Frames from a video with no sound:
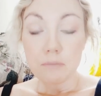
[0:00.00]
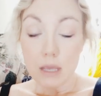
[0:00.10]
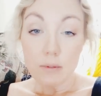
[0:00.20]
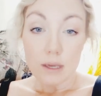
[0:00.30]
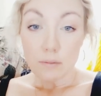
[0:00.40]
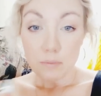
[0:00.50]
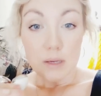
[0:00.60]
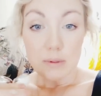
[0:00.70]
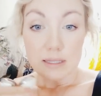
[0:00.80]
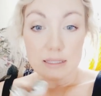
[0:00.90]

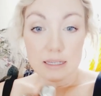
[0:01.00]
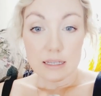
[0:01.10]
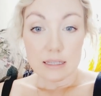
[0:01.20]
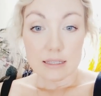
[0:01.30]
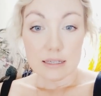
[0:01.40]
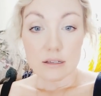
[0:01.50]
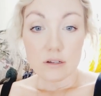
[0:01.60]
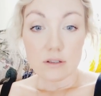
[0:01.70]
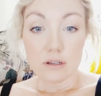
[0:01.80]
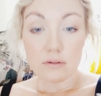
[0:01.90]
Maybe since I can sit
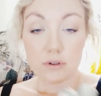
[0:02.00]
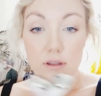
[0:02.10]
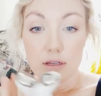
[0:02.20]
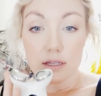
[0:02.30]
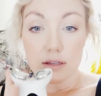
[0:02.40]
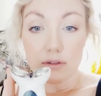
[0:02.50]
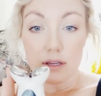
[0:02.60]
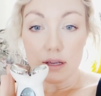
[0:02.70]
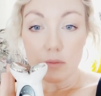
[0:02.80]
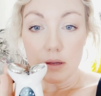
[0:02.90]
and use it in front of the
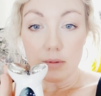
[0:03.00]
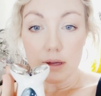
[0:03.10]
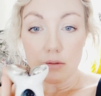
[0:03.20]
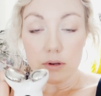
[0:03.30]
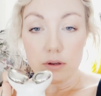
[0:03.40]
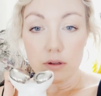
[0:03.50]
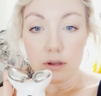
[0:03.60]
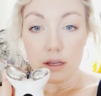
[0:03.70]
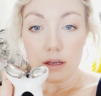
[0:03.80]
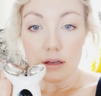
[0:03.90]
TV, maybe I will.
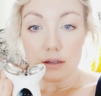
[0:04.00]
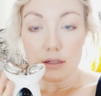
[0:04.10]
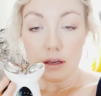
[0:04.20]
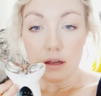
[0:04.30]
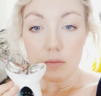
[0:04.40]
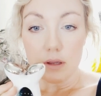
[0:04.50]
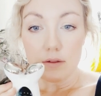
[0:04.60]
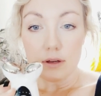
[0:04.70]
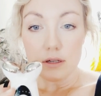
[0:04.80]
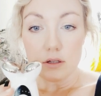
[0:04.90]
And
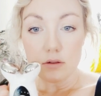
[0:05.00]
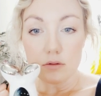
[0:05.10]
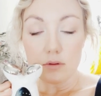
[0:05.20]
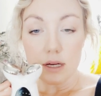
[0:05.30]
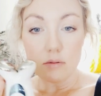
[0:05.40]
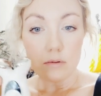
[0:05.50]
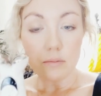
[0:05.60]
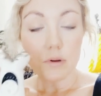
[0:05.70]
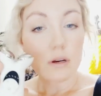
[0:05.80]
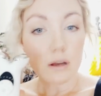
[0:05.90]
if I do, I will
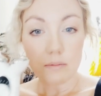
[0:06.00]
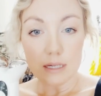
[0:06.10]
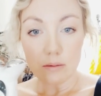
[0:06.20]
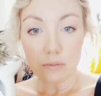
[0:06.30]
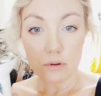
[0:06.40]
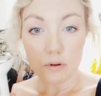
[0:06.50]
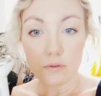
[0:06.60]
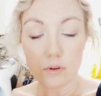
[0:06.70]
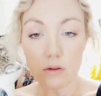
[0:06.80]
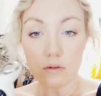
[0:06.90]
put an update below
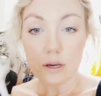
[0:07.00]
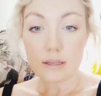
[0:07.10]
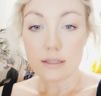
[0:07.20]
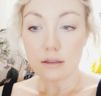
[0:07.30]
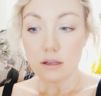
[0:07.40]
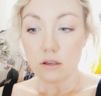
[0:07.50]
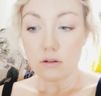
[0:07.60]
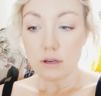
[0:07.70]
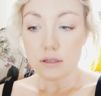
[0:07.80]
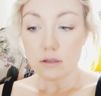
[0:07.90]
for you guys and let you
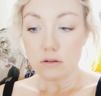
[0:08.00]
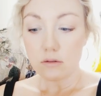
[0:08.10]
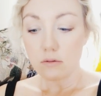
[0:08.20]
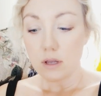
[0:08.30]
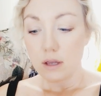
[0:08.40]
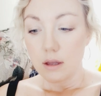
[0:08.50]
guys know